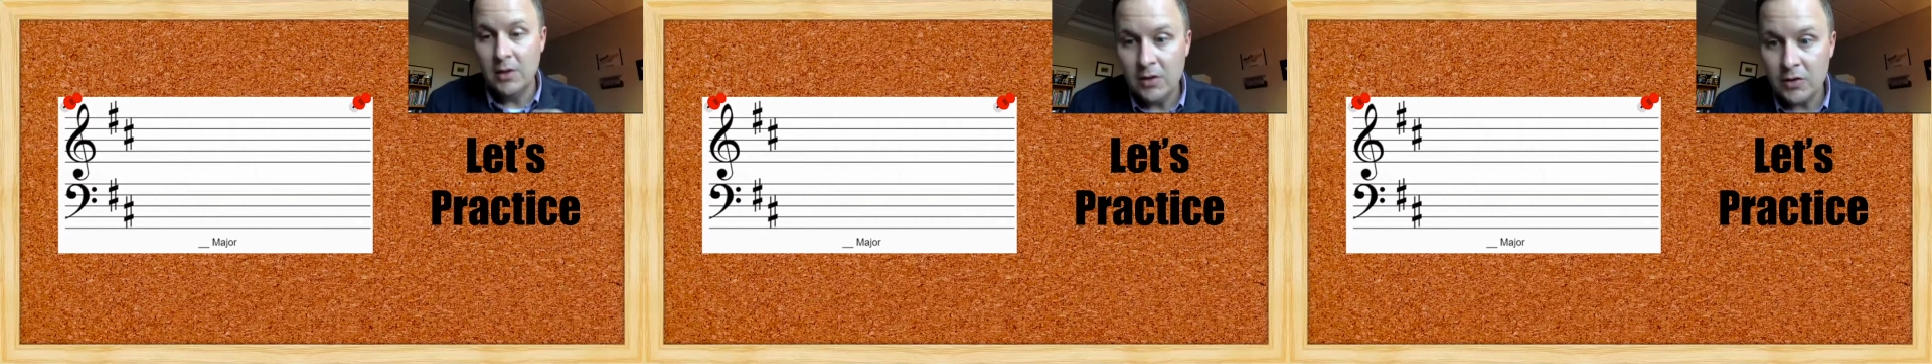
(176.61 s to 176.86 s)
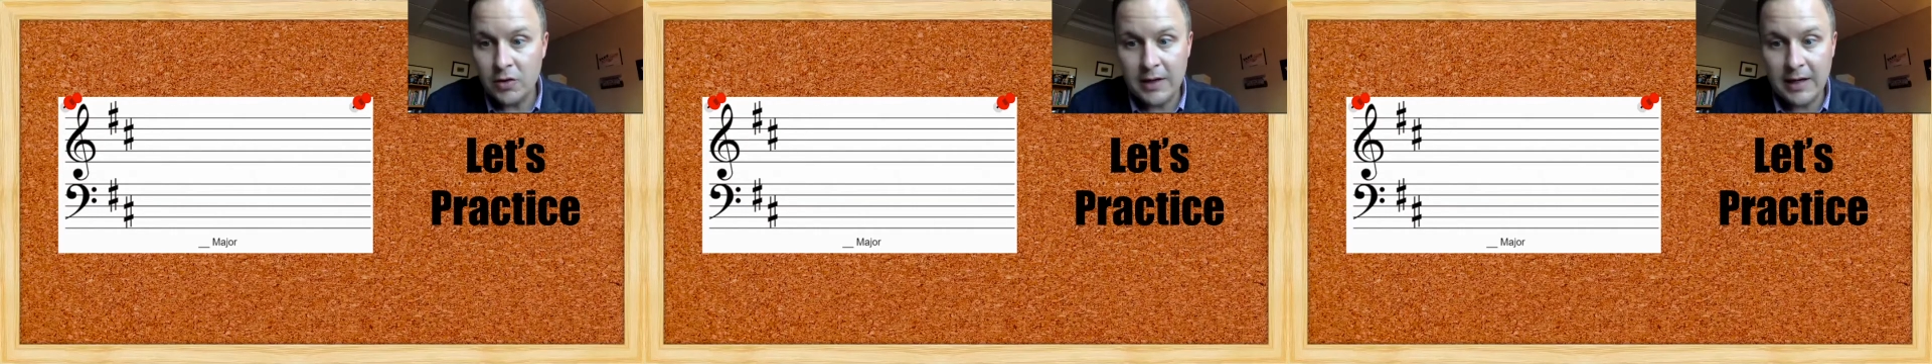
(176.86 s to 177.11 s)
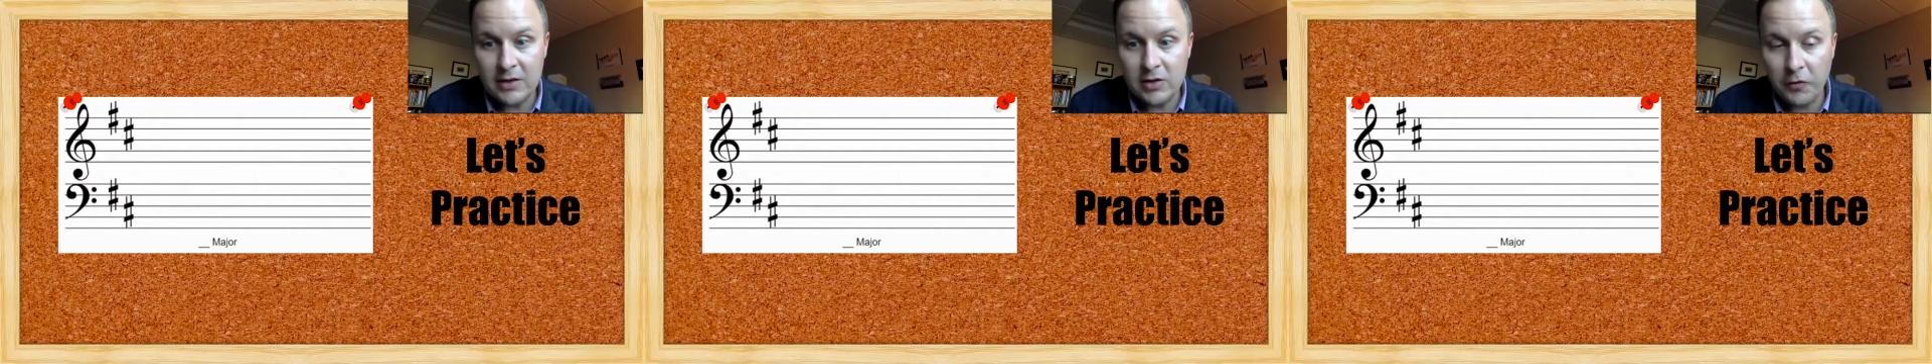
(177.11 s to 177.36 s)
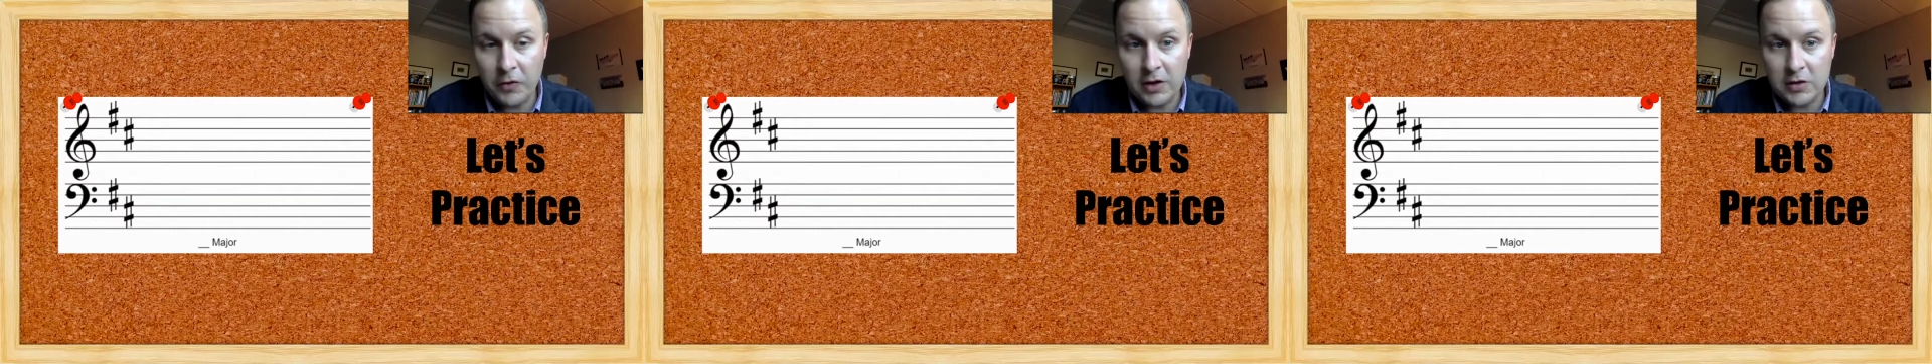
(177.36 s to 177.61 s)
So the answer
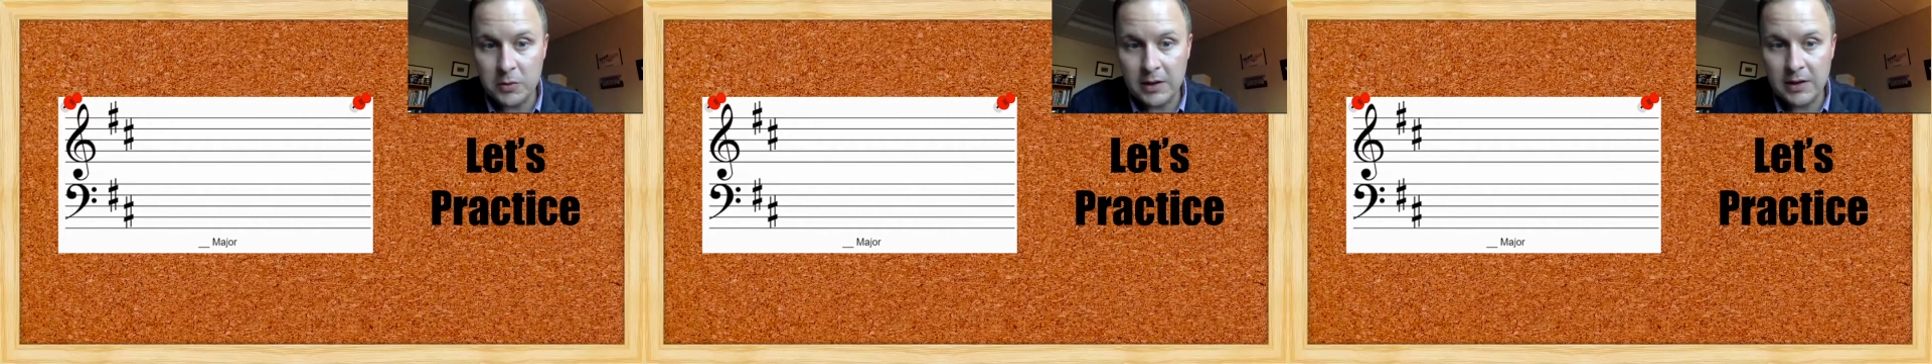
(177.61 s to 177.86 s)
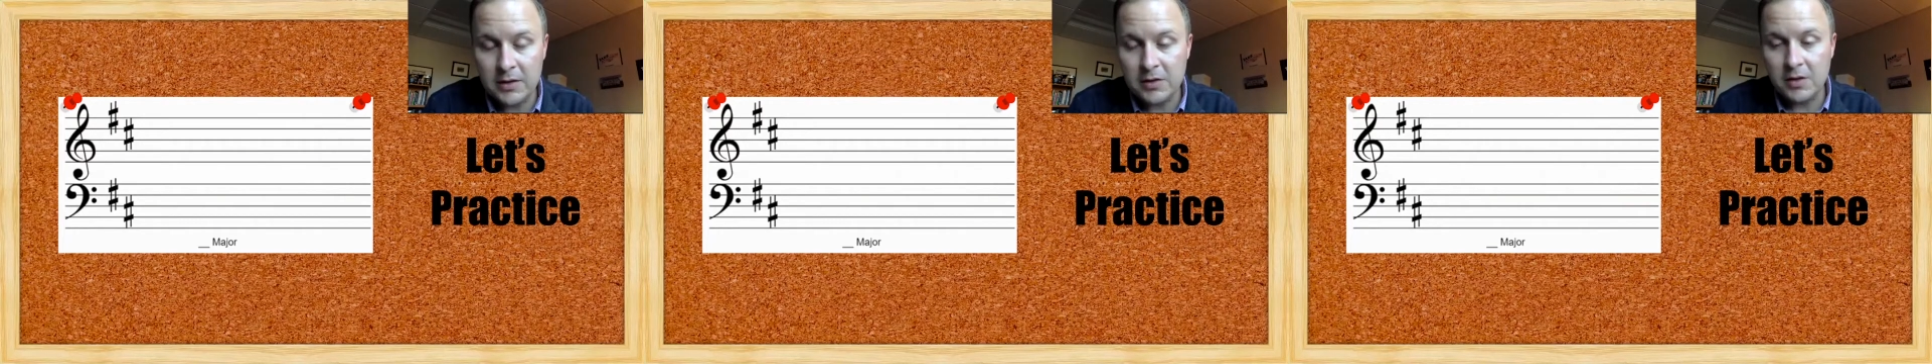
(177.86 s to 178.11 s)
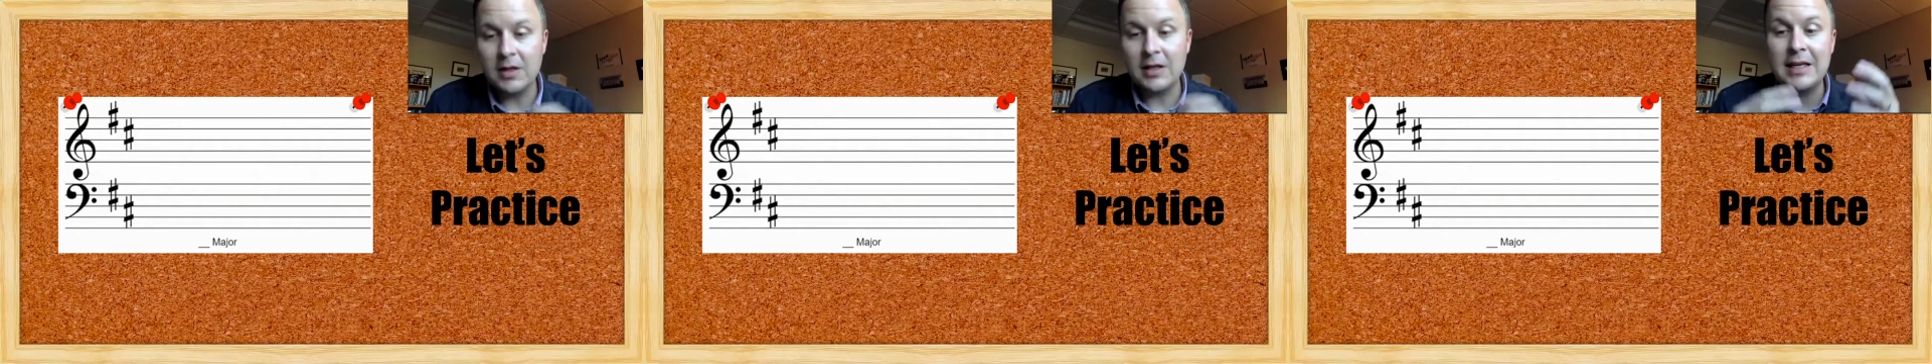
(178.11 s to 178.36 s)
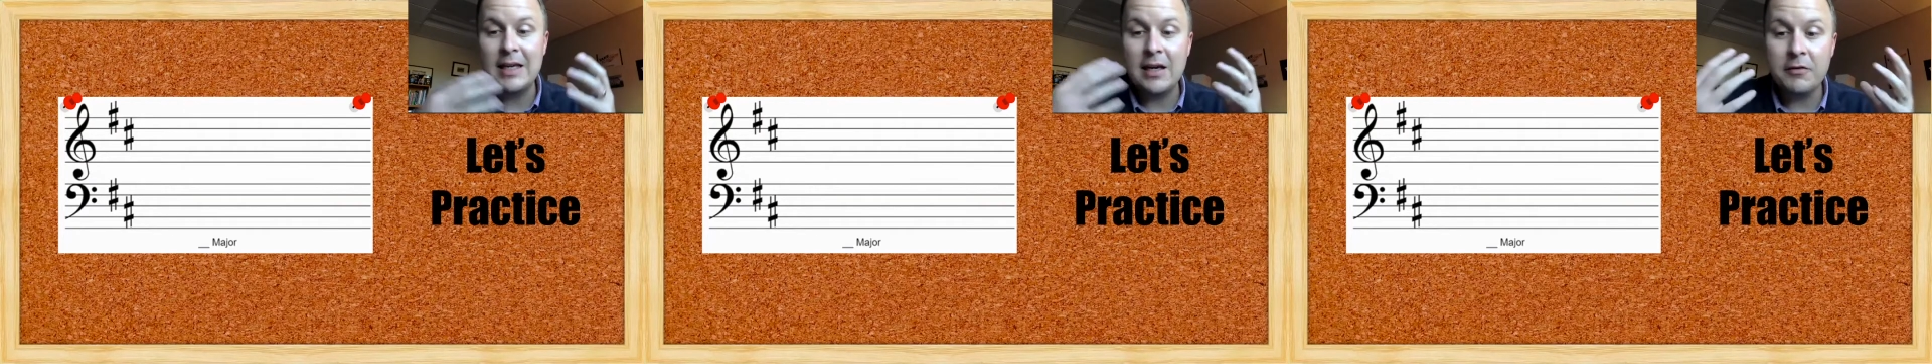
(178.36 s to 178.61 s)
for this one is the
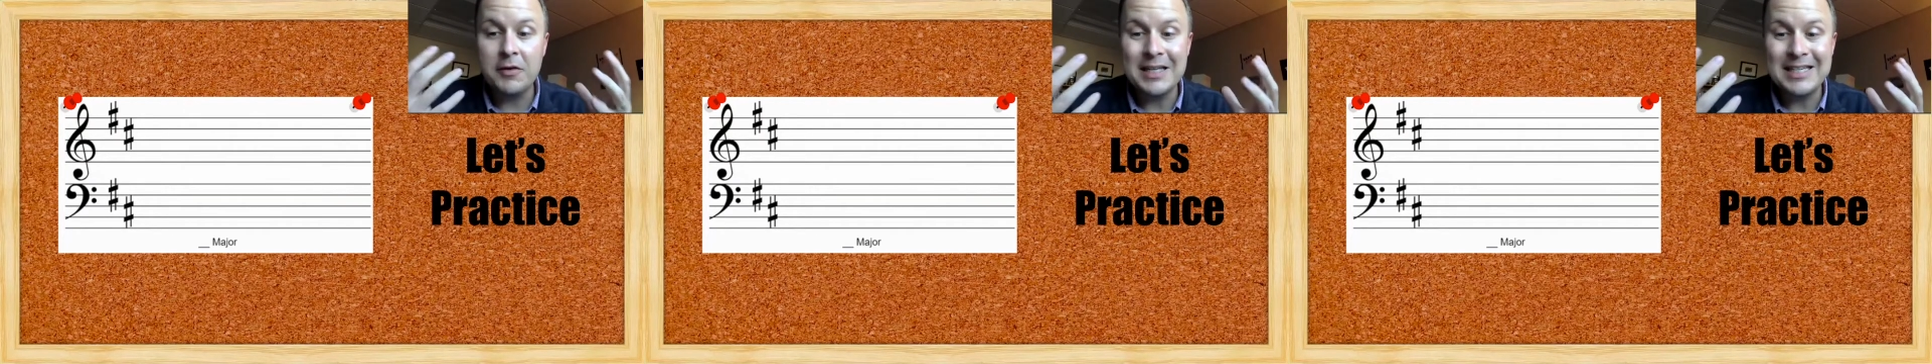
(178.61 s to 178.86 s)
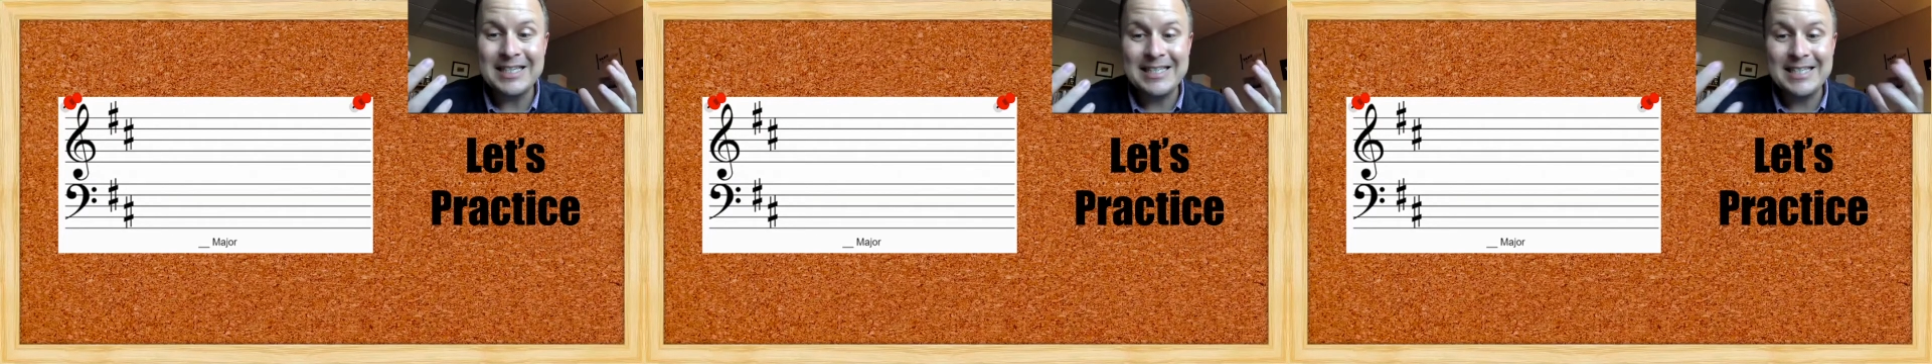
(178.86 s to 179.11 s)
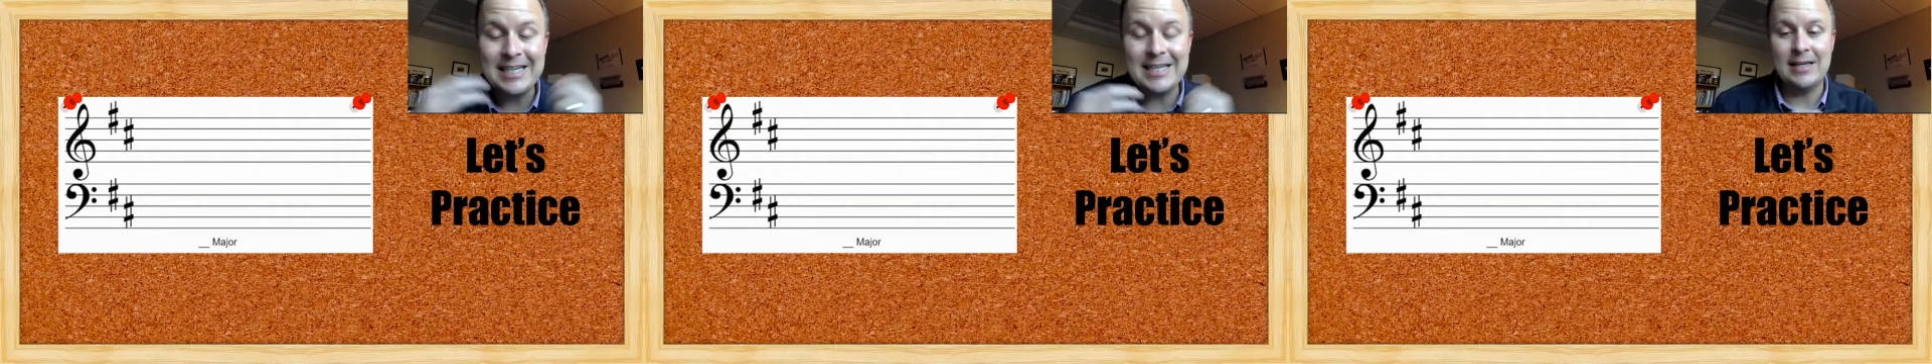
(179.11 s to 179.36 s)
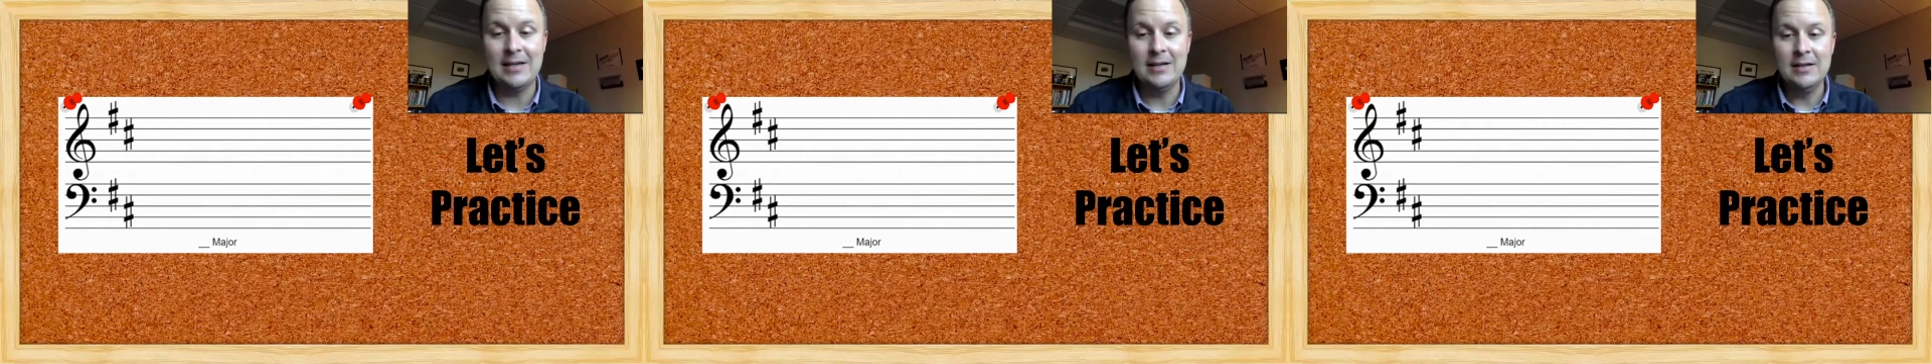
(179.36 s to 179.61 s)
key of D.